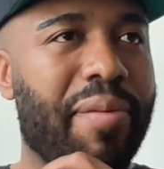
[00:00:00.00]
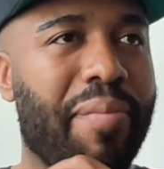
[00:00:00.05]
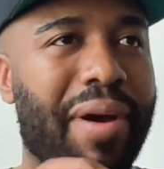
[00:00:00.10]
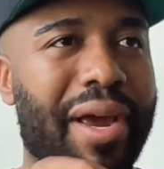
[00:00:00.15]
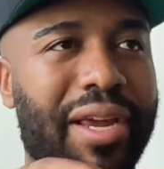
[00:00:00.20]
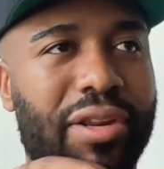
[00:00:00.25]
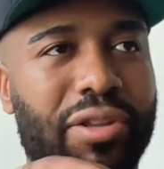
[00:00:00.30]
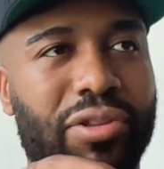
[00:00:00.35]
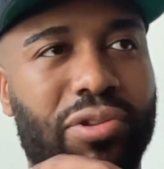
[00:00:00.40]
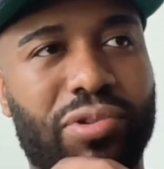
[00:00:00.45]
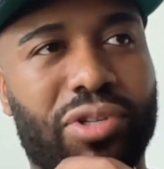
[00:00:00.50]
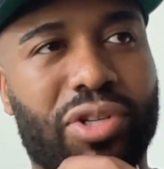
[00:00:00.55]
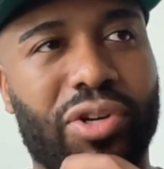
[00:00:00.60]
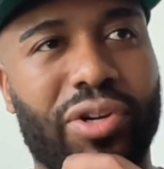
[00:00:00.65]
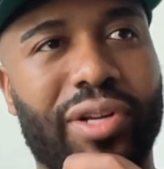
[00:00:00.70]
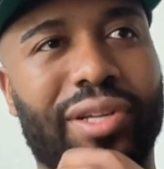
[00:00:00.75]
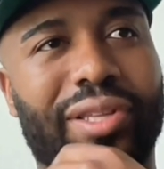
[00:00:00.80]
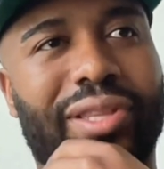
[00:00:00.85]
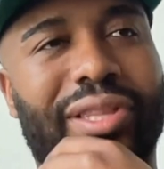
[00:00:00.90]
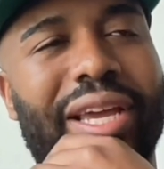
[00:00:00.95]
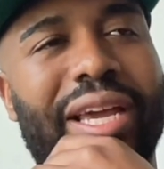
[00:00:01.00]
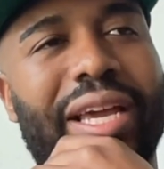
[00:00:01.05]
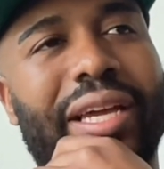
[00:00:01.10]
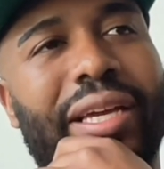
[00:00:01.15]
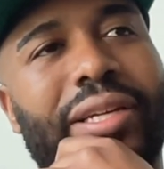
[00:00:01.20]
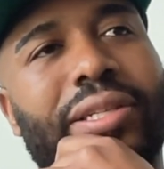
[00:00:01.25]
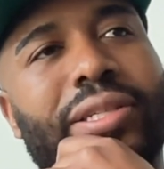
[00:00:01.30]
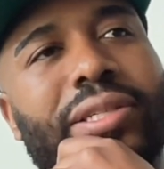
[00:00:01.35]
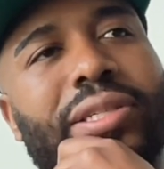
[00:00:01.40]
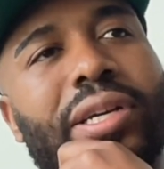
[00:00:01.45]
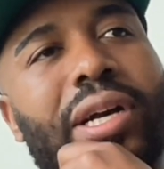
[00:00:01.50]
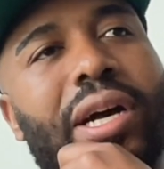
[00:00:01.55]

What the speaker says: money to do certain things.